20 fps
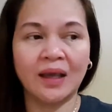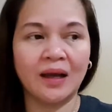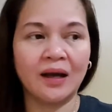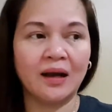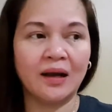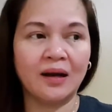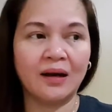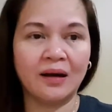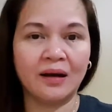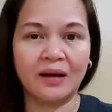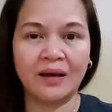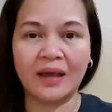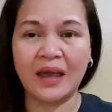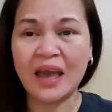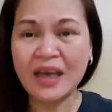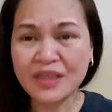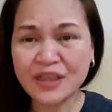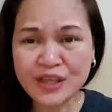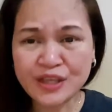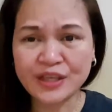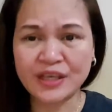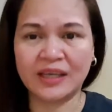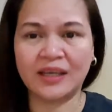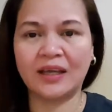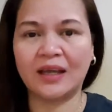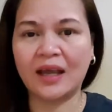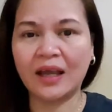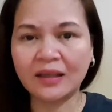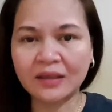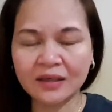
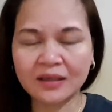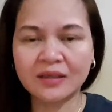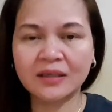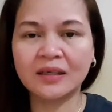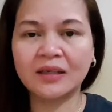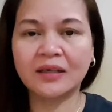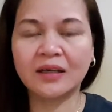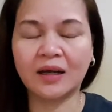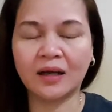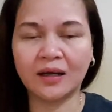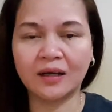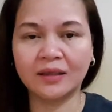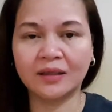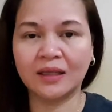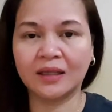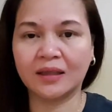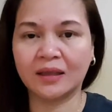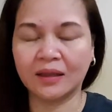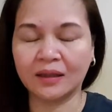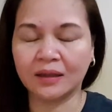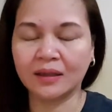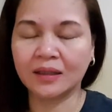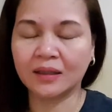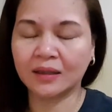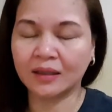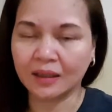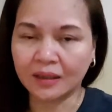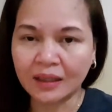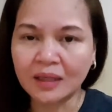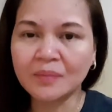anything
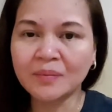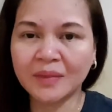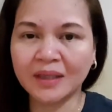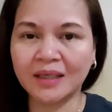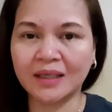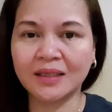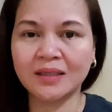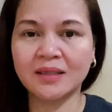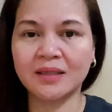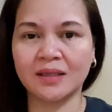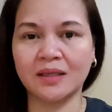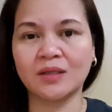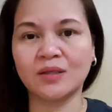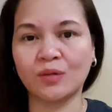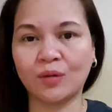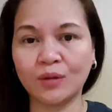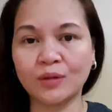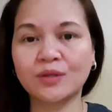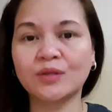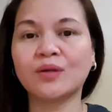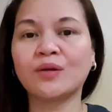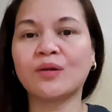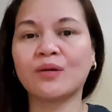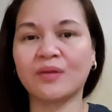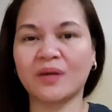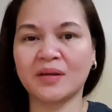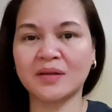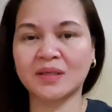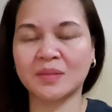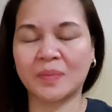that the team needs is also your
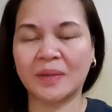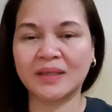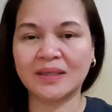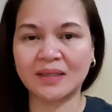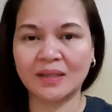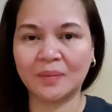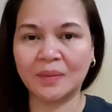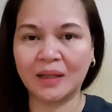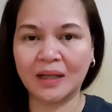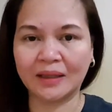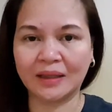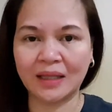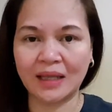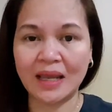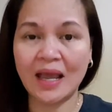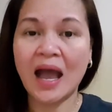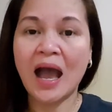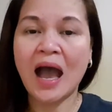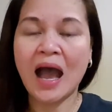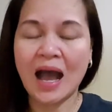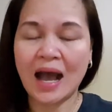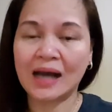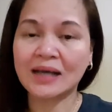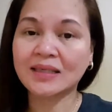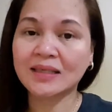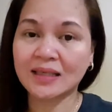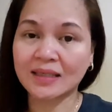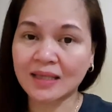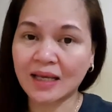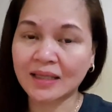responsibility
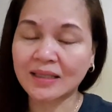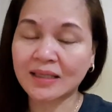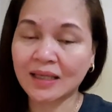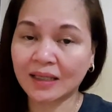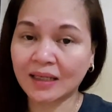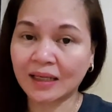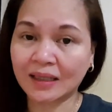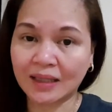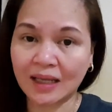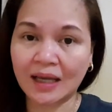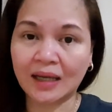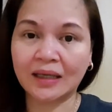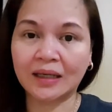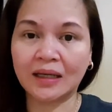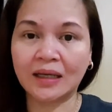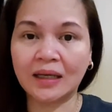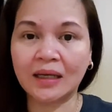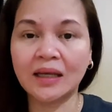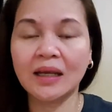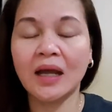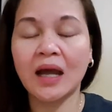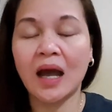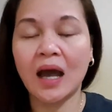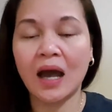as a site secretary.